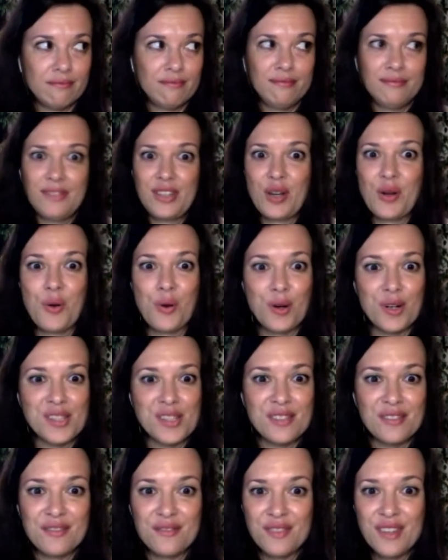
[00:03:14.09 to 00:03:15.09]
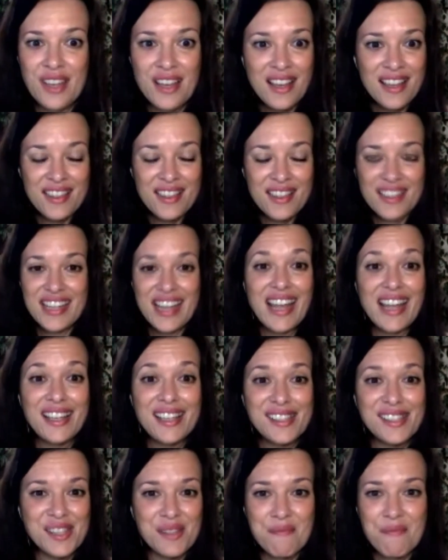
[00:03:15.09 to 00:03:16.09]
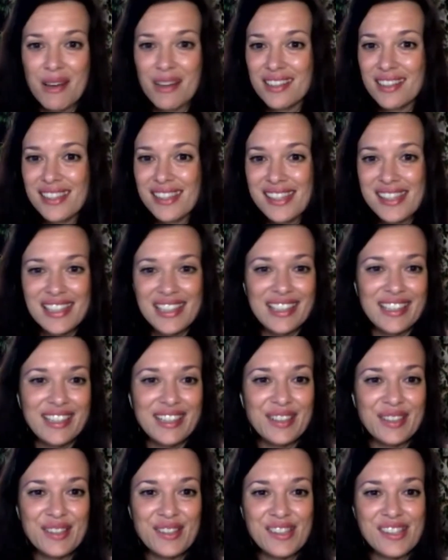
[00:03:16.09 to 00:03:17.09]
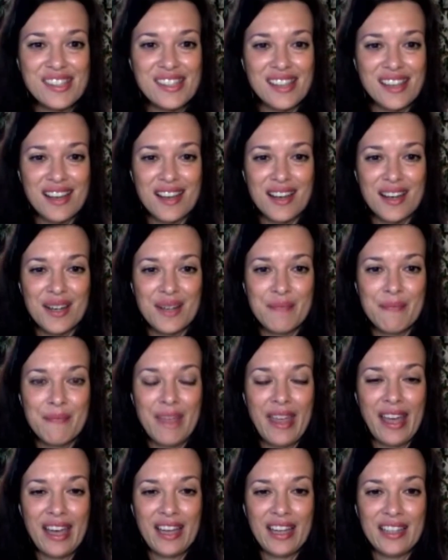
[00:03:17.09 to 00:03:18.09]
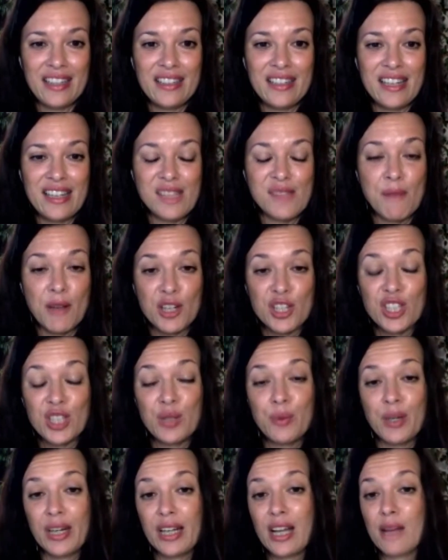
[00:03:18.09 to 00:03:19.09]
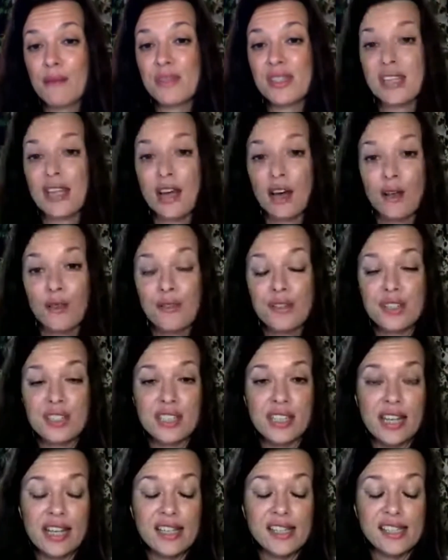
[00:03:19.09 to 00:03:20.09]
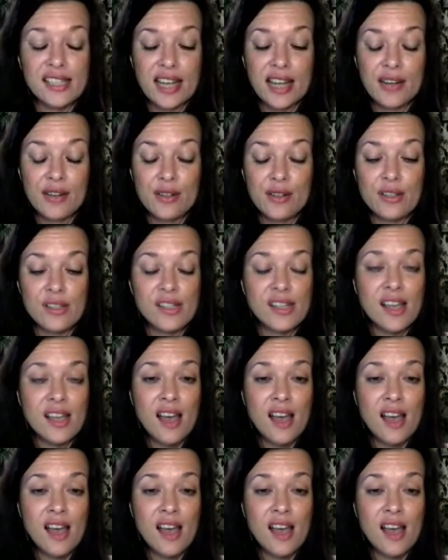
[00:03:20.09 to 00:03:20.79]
the course of the days, the months, the years, and especially when it comes to health in today's standards,